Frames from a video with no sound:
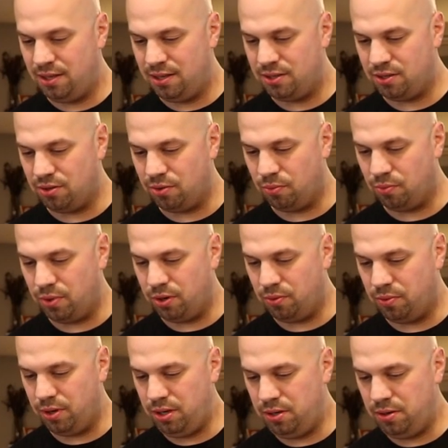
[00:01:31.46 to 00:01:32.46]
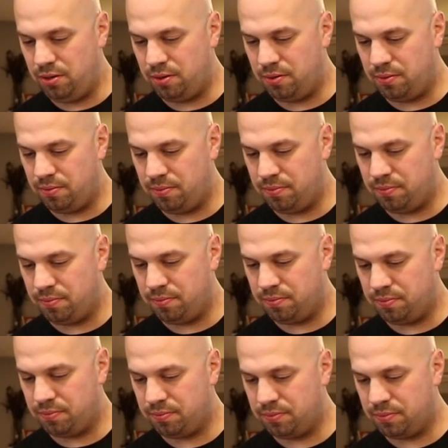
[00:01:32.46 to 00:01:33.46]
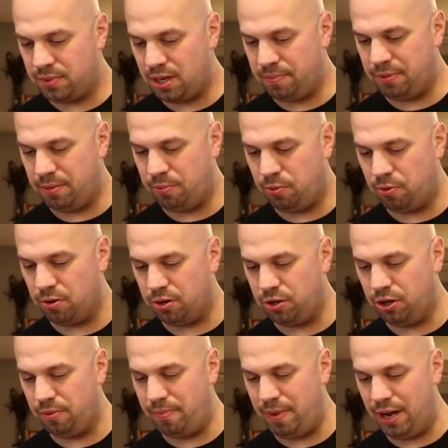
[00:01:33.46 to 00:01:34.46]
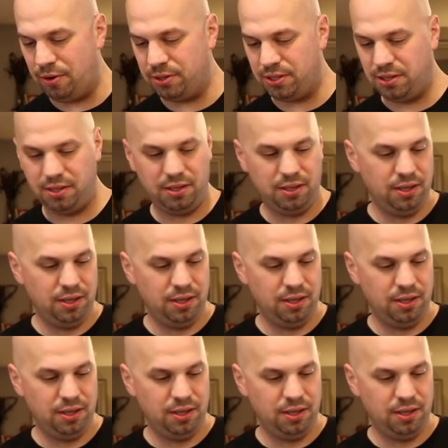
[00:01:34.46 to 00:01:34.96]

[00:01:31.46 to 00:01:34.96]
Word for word: So the one oh one, I'm gonna pour a good amount.